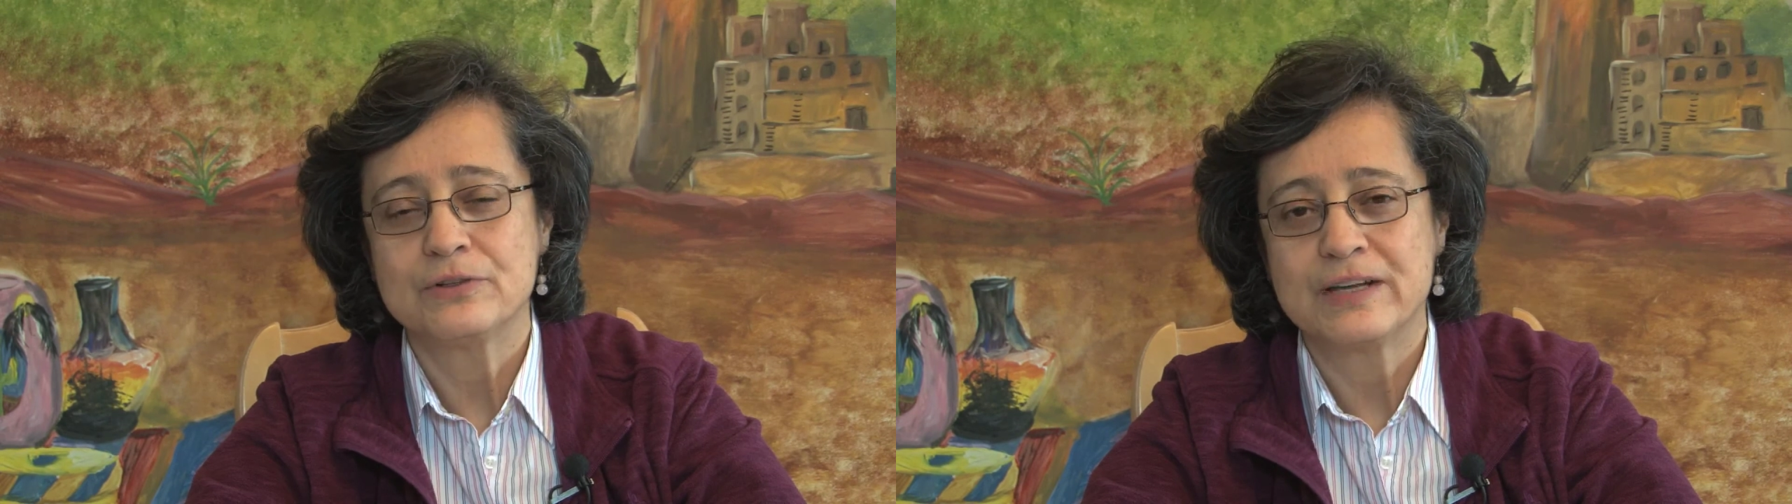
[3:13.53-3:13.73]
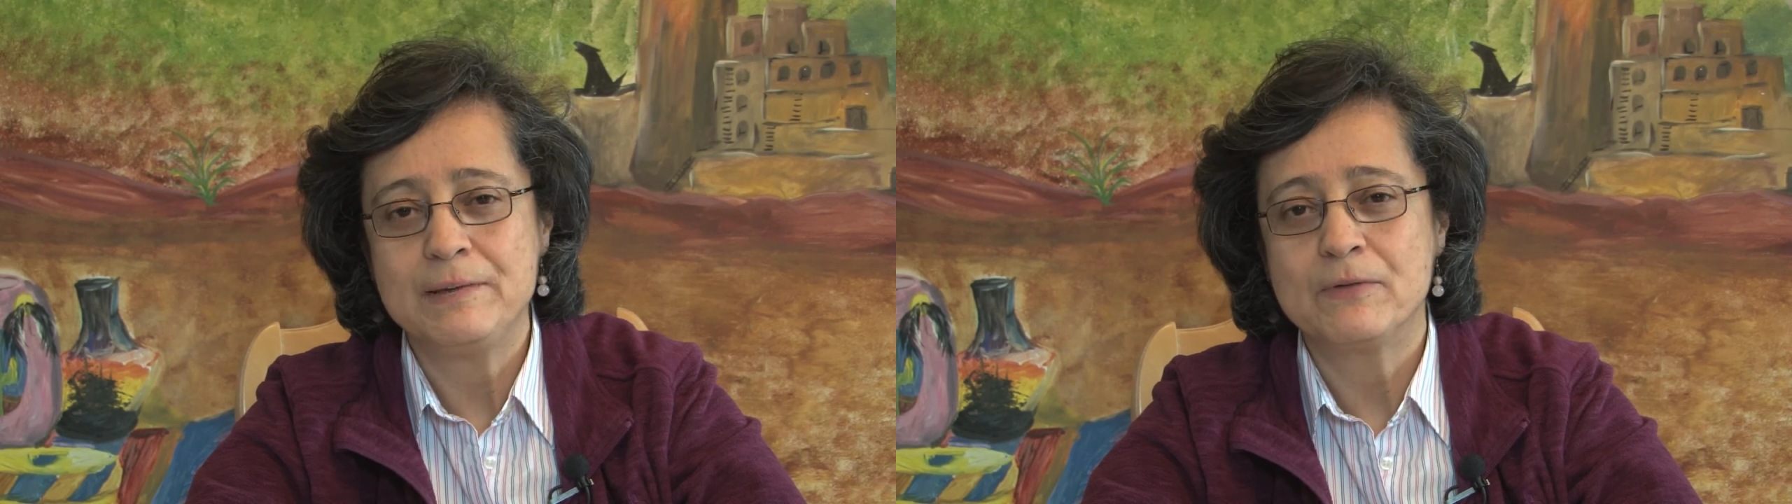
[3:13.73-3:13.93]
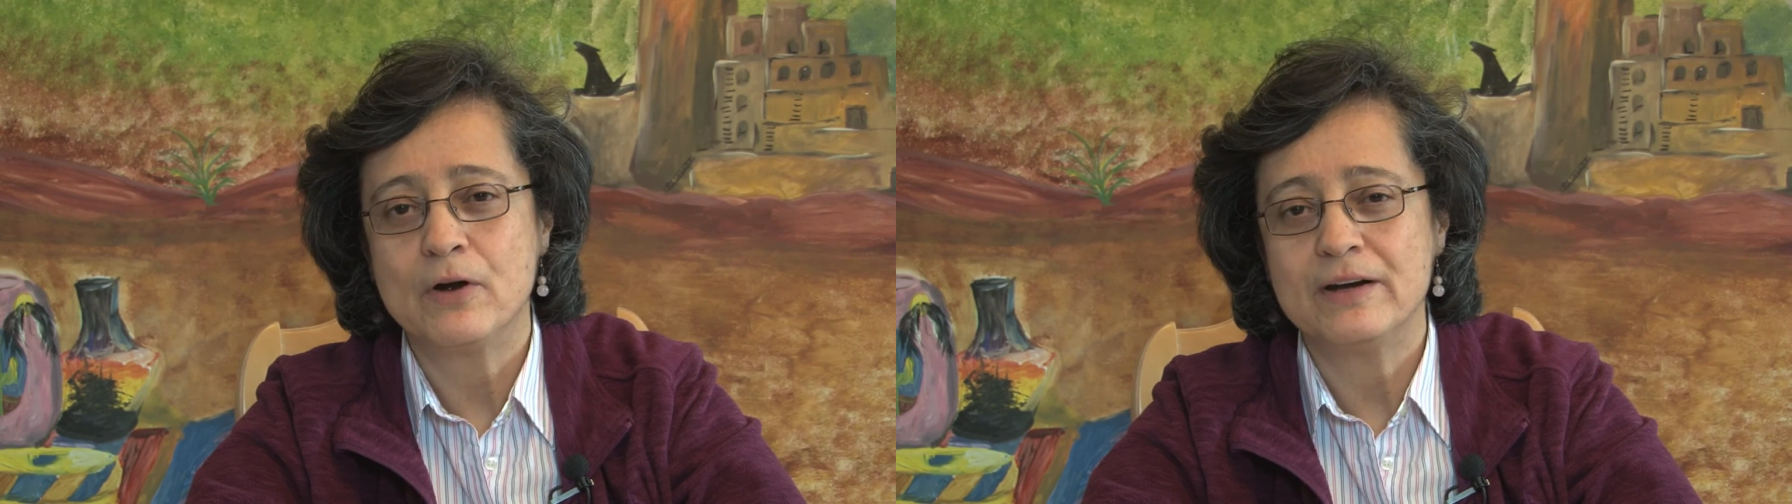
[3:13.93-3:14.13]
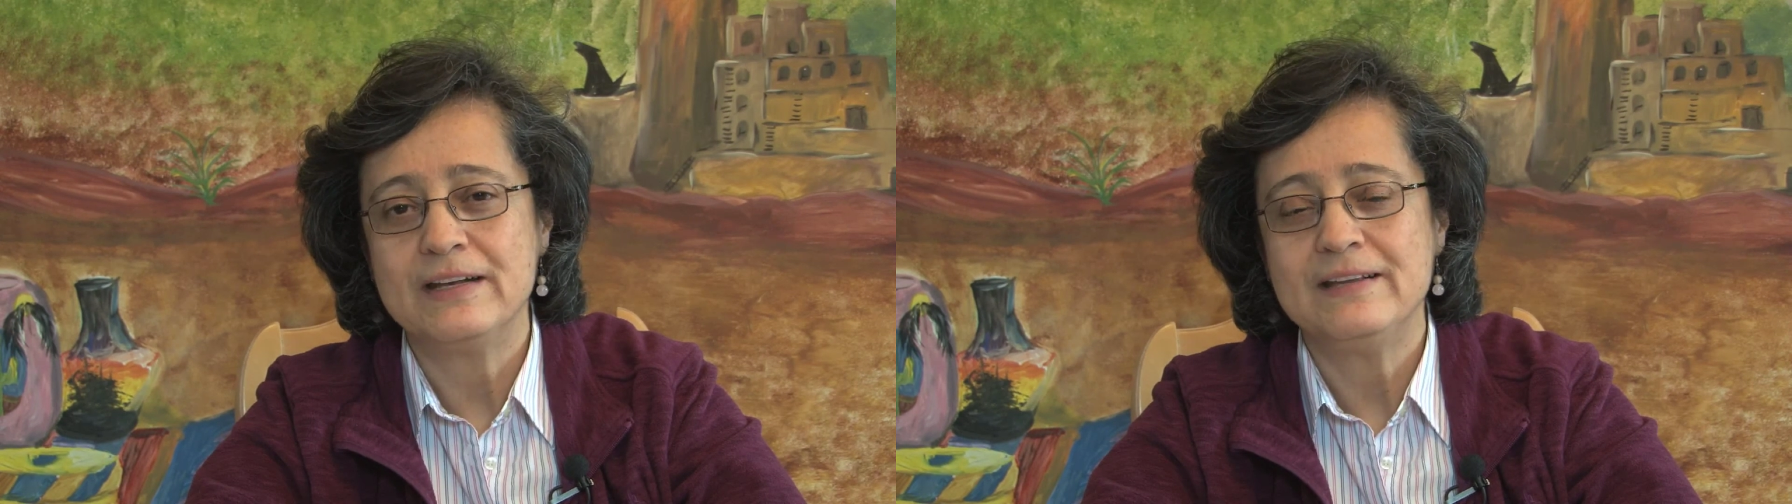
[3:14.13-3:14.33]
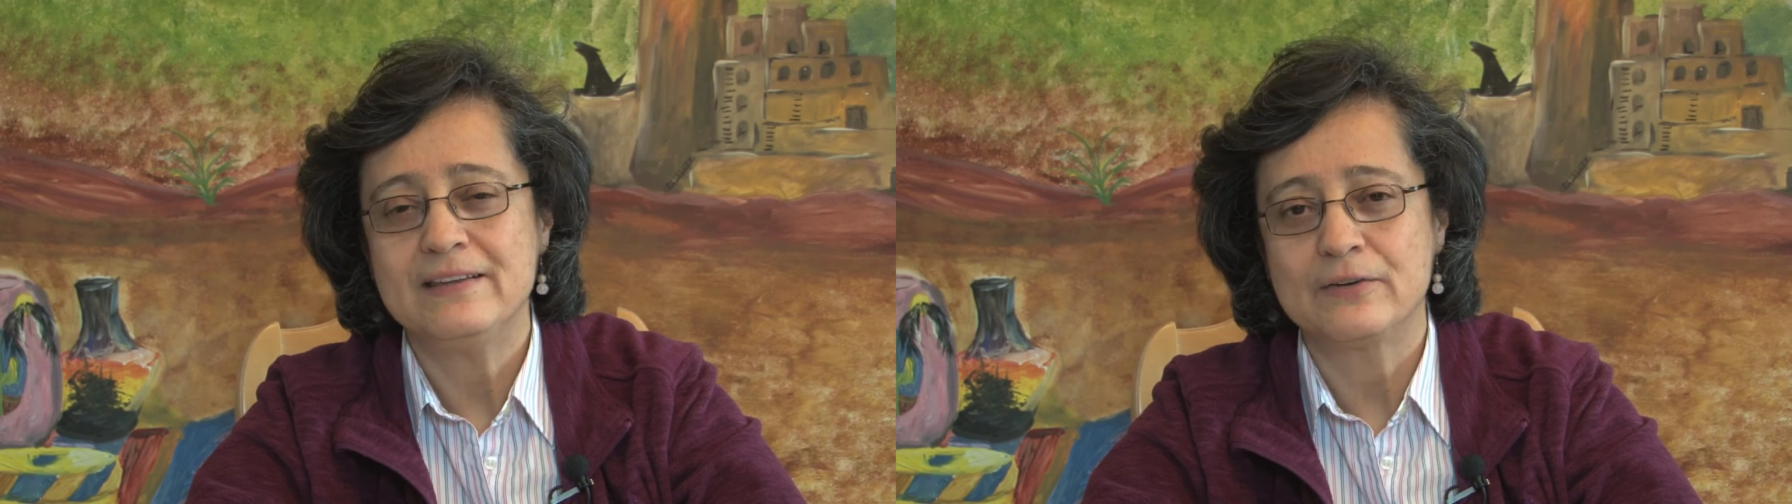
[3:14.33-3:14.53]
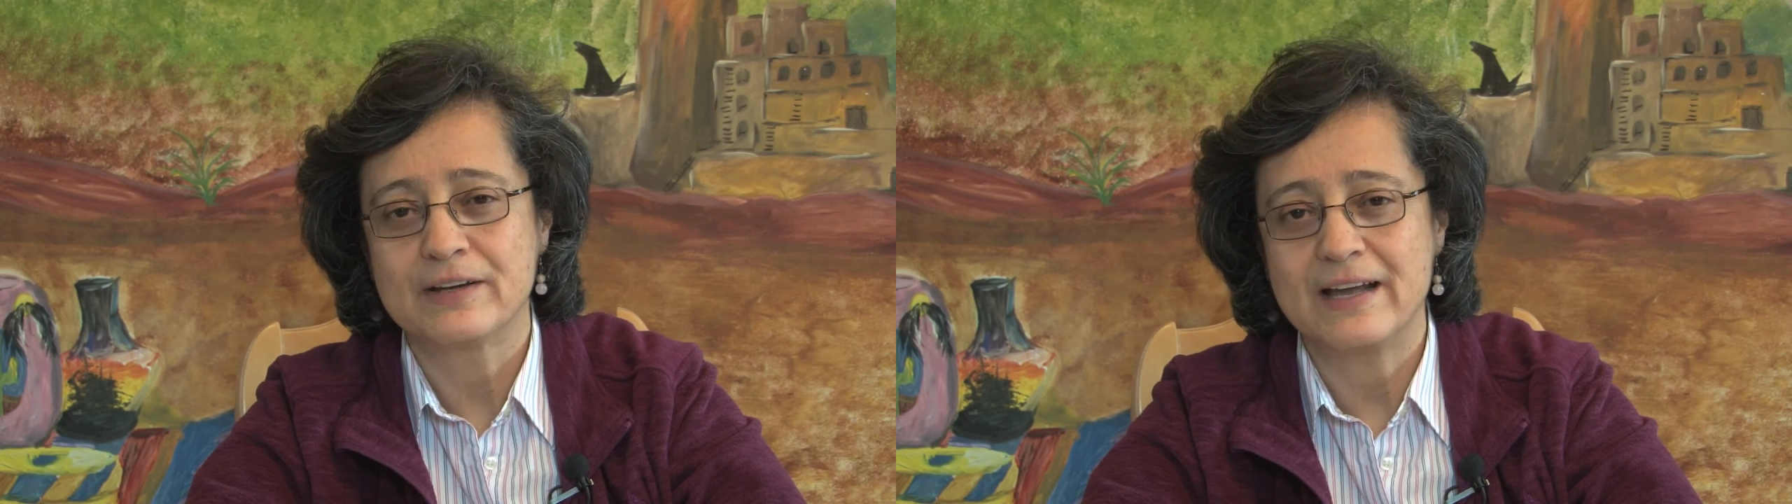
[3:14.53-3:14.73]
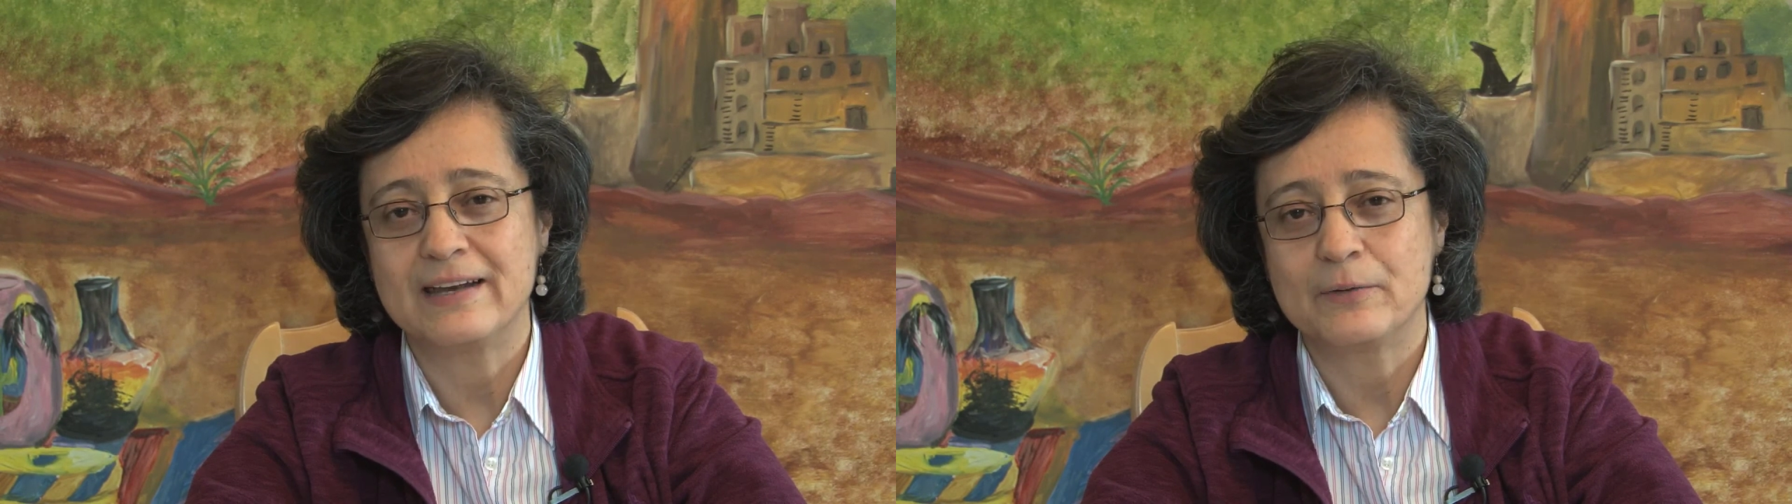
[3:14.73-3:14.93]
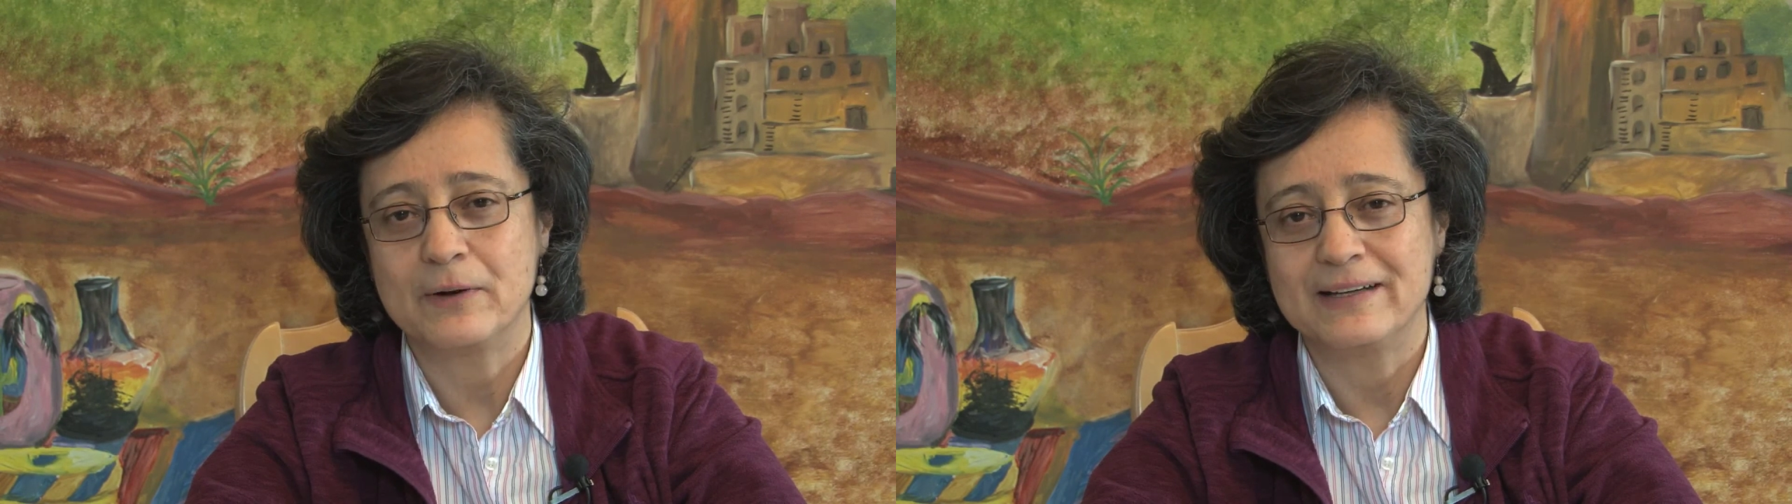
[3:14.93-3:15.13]
to keep gardening the
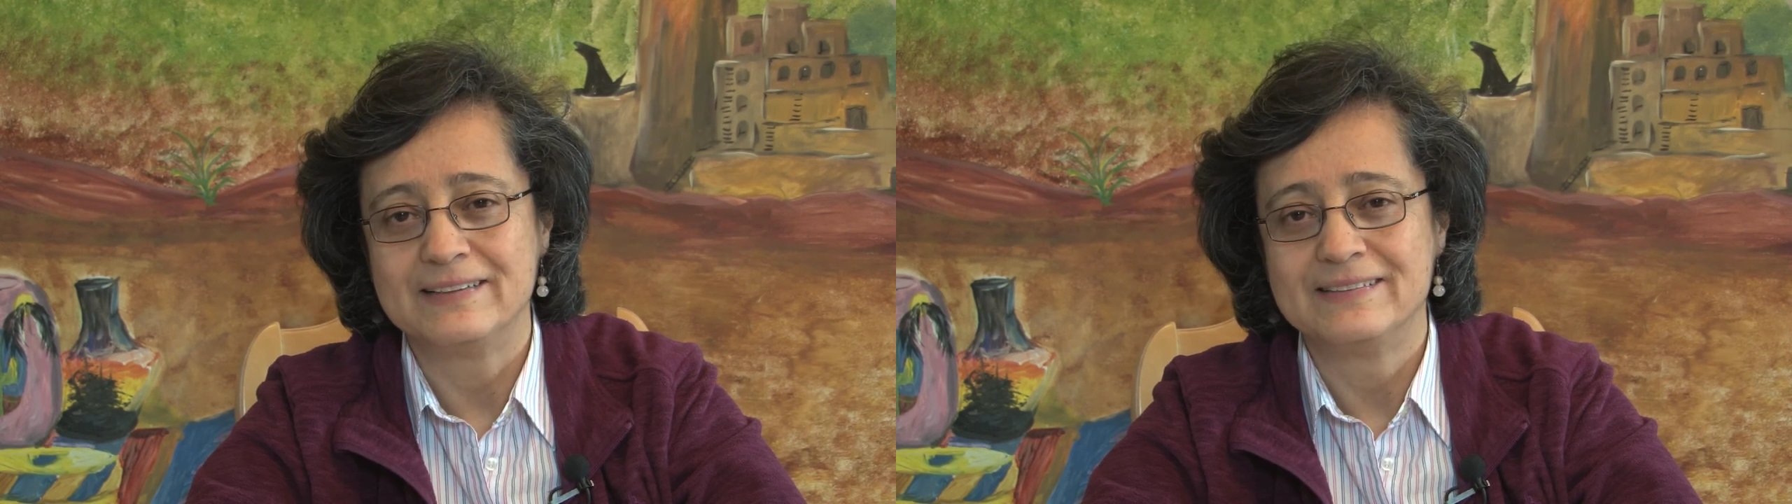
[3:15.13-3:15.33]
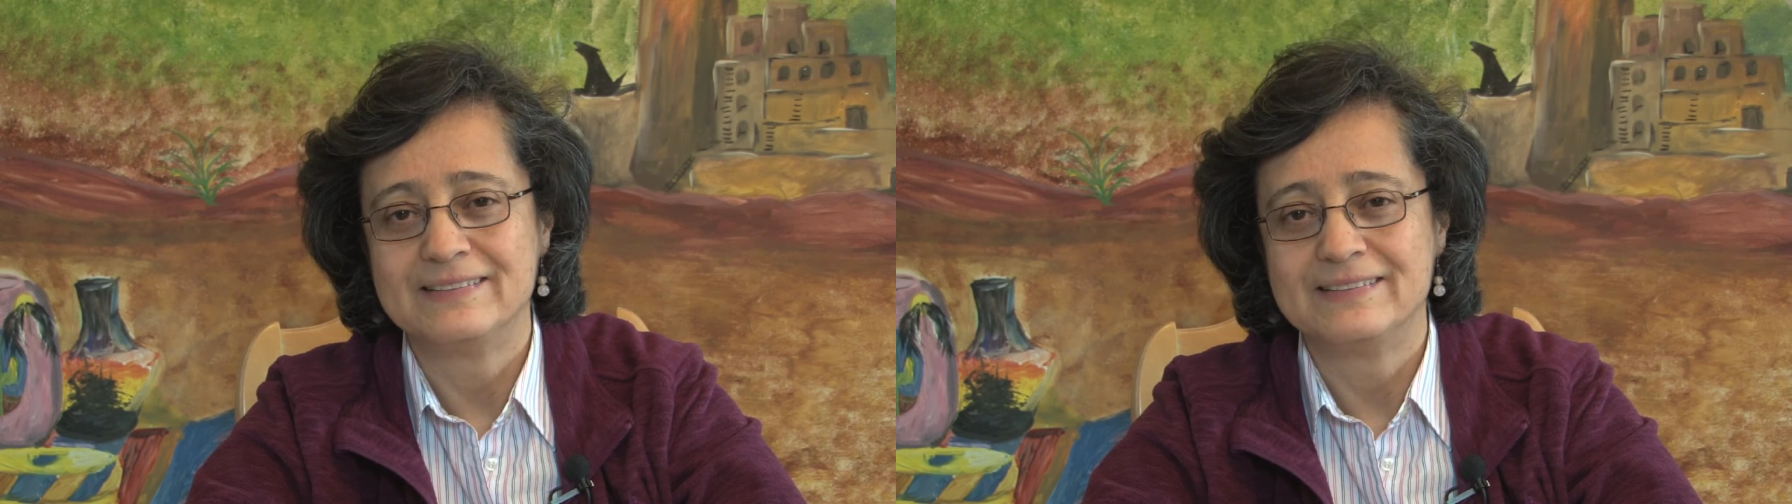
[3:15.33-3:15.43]
organic way.